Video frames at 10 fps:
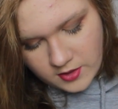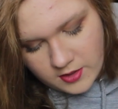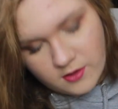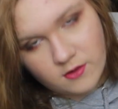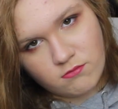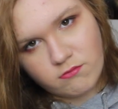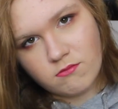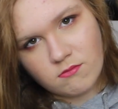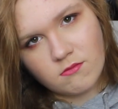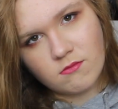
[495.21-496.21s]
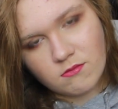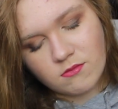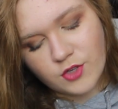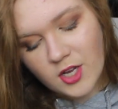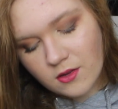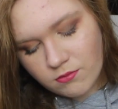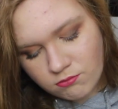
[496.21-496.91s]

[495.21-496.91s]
and yeah.